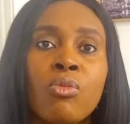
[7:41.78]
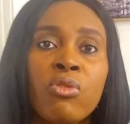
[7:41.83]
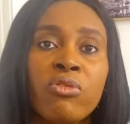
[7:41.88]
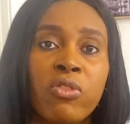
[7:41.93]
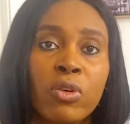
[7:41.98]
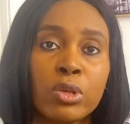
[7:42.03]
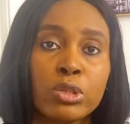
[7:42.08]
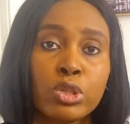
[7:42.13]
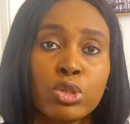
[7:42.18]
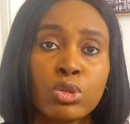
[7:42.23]

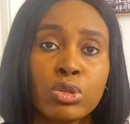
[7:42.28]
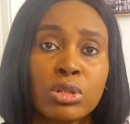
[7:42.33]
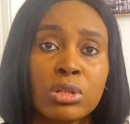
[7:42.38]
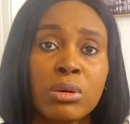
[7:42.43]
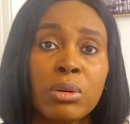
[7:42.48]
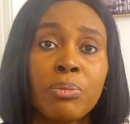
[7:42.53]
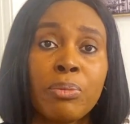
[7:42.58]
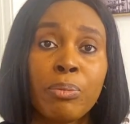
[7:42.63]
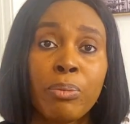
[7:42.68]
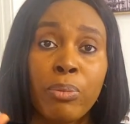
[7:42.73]
move on to
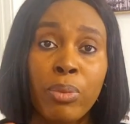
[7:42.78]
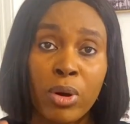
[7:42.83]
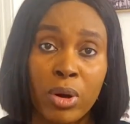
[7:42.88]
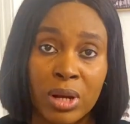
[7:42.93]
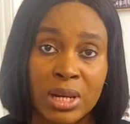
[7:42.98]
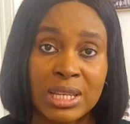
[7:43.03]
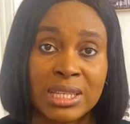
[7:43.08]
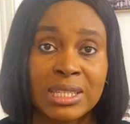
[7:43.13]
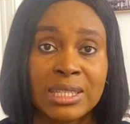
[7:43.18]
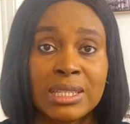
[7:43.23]
the
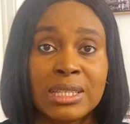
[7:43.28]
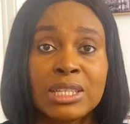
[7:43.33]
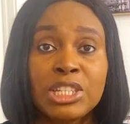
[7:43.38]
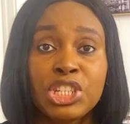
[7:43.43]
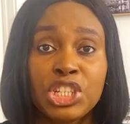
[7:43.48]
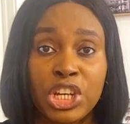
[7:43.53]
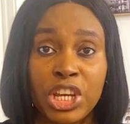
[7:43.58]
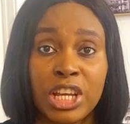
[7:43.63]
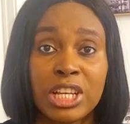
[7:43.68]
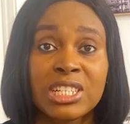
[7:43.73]
policy
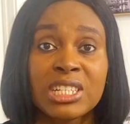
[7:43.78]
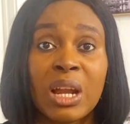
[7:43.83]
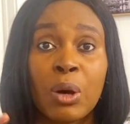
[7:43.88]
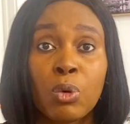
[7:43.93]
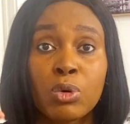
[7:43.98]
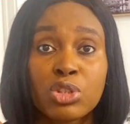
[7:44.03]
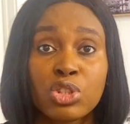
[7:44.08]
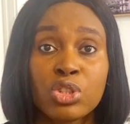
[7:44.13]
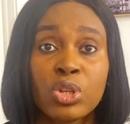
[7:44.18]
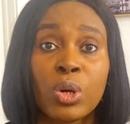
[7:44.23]
change
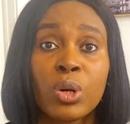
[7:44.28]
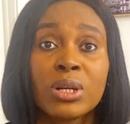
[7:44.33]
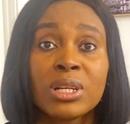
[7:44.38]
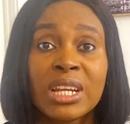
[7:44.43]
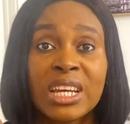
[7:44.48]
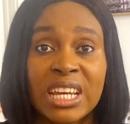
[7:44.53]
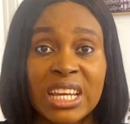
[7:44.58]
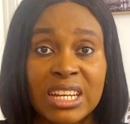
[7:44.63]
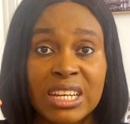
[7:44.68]
that was done